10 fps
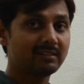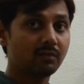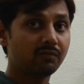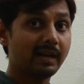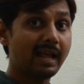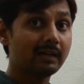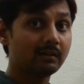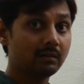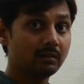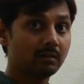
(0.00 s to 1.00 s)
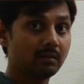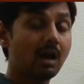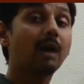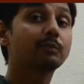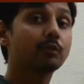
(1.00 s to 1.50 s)
of an angle,
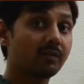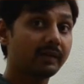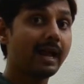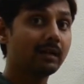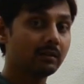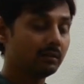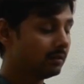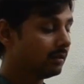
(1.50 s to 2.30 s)
arms of an angle.